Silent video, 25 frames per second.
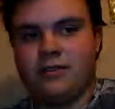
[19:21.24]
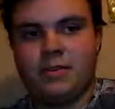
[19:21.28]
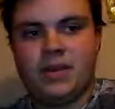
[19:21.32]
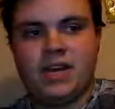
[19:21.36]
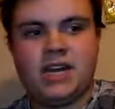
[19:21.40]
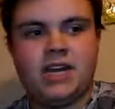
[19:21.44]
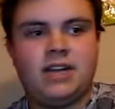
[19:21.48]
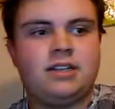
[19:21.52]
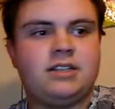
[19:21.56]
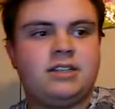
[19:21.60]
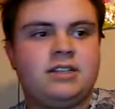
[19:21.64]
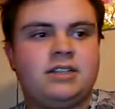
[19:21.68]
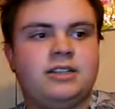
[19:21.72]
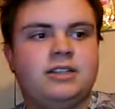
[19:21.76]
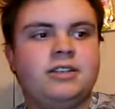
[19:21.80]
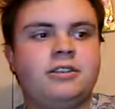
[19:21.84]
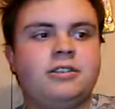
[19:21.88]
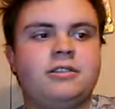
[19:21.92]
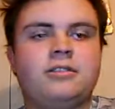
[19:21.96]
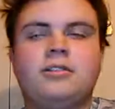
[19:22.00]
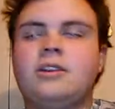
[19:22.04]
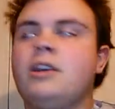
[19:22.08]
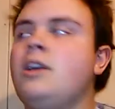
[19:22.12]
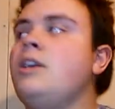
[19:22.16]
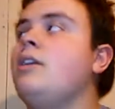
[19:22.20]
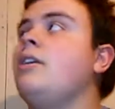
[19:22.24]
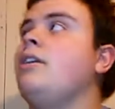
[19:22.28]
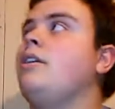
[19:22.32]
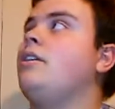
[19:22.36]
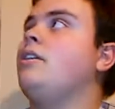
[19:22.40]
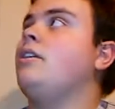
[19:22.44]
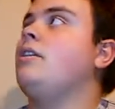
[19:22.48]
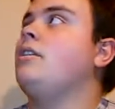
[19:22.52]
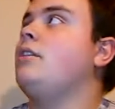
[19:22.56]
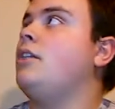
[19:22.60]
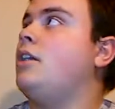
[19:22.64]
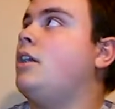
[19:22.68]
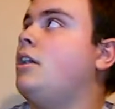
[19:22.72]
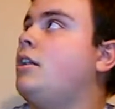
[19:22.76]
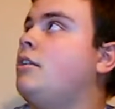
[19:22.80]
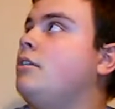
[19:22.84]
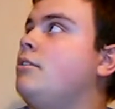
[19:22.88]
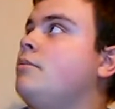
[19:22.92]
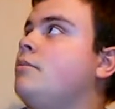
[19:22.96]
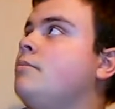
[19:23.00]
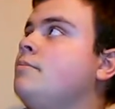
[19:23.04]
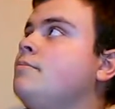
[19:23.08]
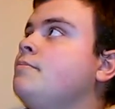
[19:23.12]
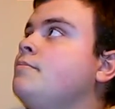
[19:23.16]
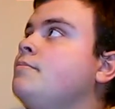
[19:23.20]
the bait here.
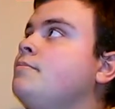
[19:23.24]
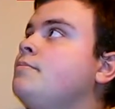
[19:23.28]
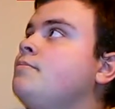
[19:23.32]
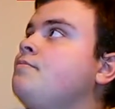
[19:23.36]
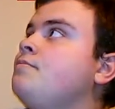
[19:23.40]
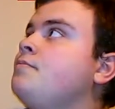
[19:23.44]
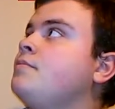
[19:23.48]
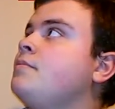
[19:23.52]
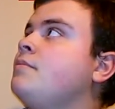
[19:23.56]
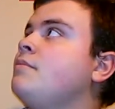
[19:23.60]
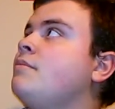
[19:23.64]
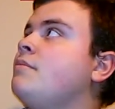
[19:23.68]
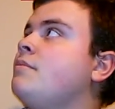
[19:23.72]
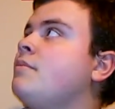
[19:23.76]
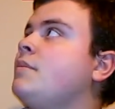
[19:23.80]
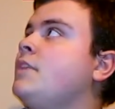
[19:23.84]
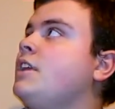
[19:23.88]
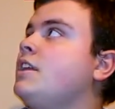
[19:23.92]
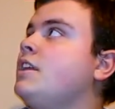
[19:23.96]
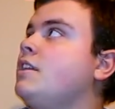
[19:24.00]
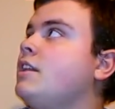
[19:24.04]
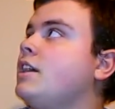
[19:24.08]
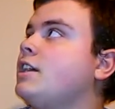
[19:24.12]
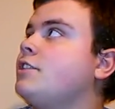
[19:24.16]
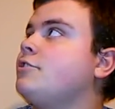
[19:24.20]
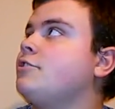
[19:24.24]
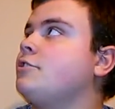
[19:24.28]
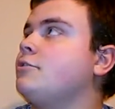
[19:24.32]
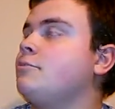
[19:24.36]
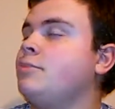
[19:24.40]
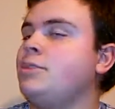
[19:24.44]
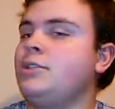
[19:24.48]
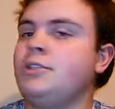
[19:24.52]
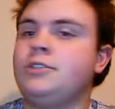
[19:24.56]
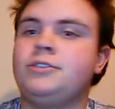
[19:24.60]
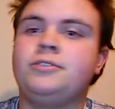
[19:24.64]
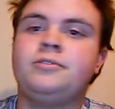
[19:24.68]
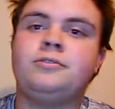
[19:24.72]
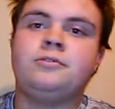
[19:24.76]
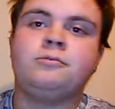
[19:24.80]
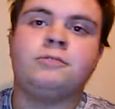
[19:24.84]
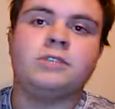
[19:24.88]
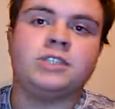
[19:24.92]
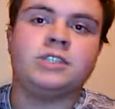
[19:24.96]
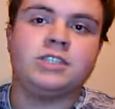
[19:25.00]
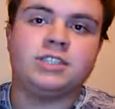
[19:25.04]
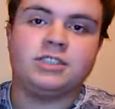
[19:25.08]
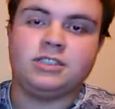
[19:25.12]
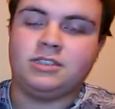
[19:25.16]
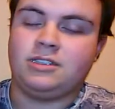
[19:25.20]
The electric blue,
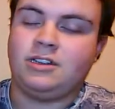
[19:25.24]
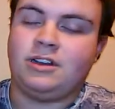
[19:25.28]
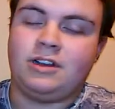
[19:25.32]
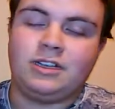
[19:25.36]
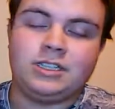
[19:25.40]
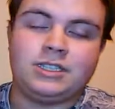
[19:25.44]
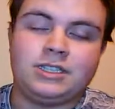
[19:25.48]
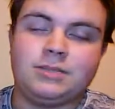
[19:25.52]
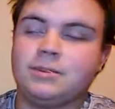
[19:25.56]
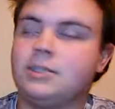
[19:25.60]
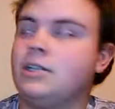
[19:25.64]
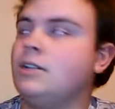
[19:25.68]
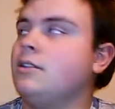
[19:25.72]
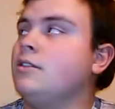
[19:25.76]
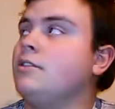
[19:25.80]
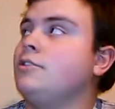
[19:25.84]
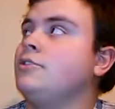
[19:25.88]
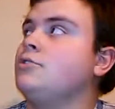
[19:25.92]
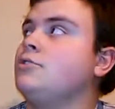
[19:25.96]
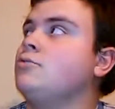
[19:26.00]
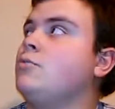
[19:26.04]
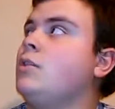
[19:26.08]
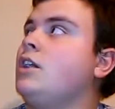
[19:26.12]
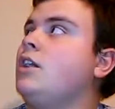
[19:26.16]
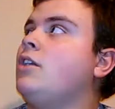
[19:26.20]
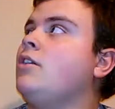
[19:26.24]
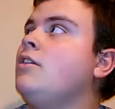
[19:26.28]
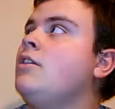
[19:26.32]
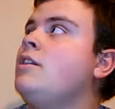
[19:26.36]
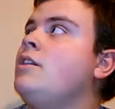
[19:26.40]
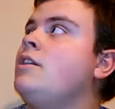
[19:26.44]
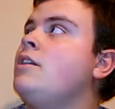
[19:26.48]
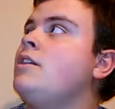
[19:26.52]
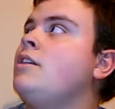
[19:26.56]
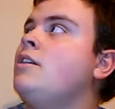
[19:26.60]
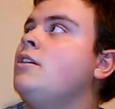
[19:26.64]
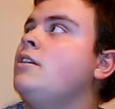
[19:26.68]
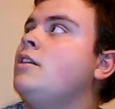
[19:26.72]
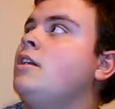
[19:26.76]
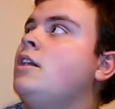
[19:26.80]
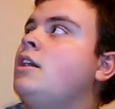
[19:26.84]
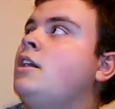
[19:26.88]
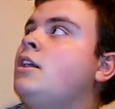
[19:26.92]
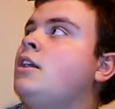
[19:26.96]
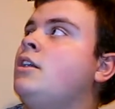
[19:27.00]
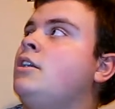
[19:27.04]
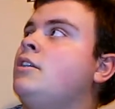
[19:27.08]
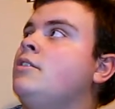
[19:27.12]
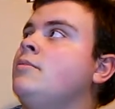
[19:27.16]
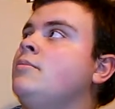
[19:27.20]
which is an awesome color as well.
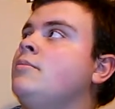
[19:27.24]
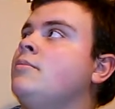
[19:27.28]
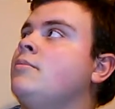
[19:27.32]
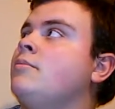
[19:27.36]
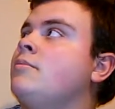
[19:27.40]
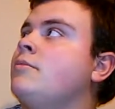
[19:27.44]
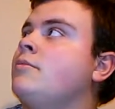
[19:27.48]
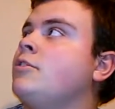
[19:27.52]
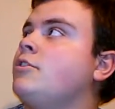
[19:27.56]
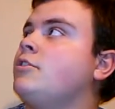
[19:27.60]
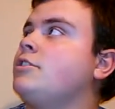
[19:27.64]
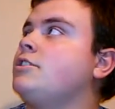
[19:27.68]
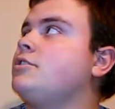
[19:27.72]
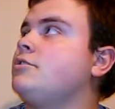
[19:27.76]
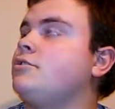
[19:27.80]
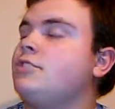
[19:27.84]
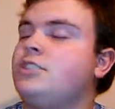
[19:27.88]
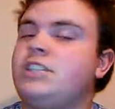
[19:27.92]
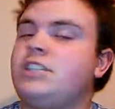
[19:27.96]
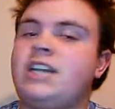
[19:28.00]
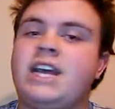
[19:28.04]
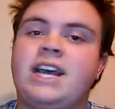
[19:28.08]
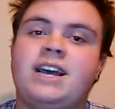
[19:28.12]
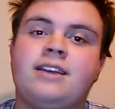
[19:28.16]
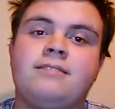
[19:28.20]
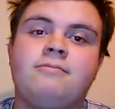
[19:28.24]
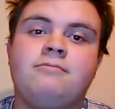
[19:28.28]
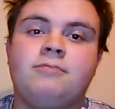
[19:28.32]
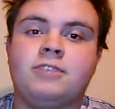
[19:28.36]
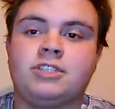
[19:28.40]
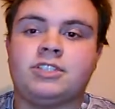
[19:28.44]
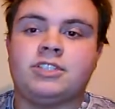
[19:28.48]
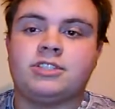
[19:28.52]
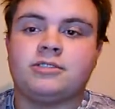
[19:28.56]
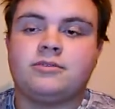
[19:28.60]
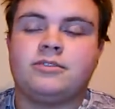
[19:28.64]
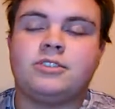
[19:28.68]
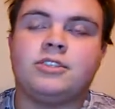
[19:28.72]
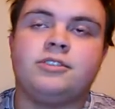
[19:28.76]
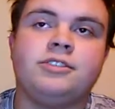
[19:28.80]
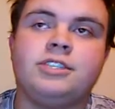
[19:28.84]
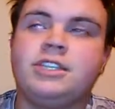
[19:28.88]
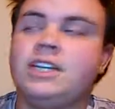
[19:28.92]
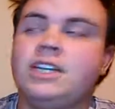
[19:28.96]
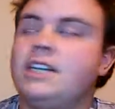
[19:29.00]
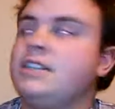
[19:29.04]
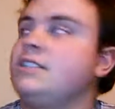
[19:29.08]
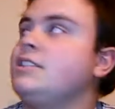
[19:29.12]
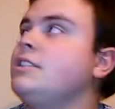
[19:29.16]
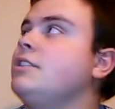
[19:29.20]
Crystal shad, which I've showed you
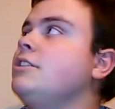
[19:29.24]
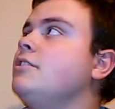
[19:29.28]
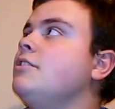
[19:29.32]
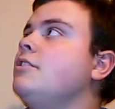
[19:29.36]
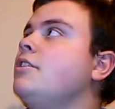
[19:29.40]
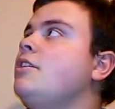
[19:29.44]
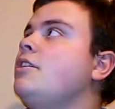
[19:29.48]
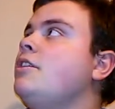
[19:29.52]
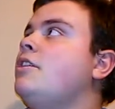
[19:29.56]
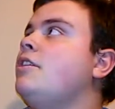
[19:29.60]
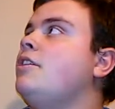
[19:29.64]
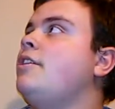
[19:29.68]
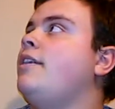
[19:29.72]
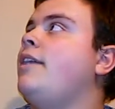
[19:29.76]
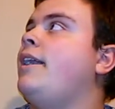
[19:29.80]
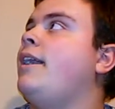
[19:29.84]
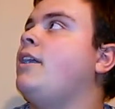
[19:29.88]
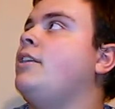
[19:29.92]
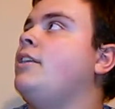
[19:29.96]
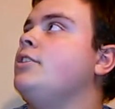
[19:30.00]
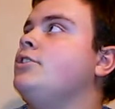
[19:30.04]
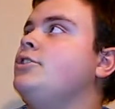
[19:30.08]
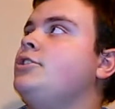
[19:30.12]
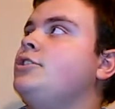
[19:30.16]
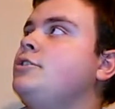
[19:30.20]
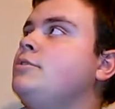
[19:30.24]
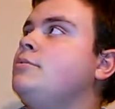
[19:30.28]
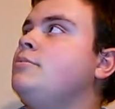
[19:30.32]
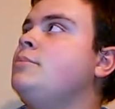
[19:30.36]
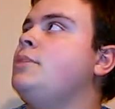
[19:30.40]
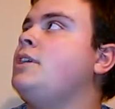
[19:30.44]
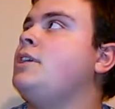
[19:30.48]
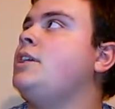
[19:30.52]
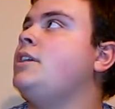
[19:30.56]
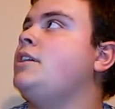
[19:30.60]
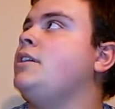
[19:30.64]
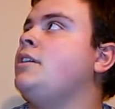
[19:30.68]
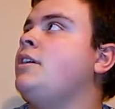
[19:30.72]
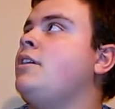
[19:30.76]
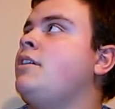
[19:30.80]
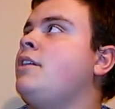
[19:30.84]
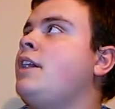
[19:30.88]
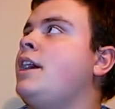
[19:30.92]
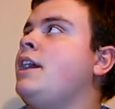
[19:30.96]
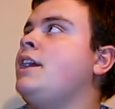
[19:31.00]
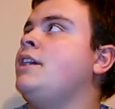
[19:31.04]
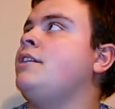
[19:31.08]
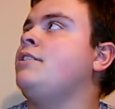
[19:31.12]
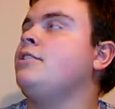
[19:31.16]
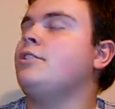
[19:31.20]
guys here. June bug,
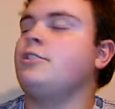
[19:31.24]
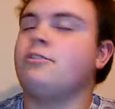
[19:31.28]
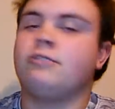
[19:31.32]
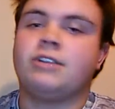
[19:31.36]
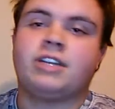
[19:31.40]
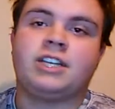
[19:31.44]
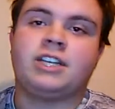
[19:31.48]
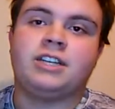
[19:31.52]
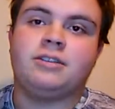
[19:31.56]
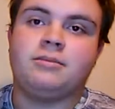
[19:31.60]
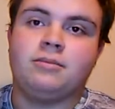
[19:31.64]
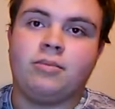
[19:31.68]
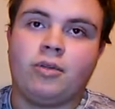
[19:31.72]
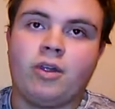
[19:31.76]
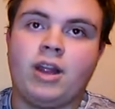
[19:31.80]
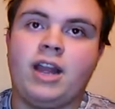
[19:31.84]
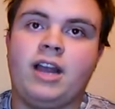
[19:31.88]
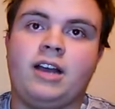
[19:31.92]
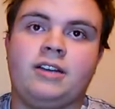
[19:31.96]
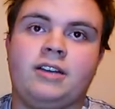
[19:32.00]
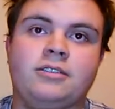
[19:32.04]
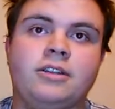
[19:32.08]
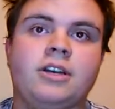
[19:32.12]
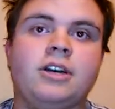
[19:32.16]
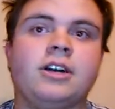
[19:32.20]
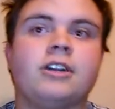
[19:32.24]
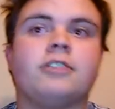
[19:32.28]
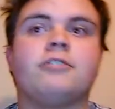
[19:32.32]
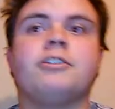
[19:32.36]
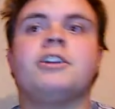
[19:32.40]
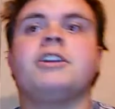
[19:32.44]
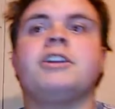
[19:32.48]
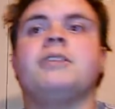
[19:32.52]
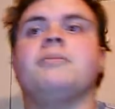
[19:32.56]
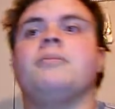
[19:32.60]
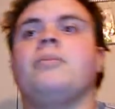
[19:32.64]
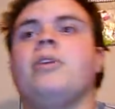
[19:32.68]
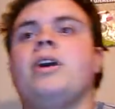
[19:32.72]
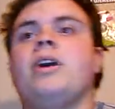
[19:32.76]
and cricket brown. Cricket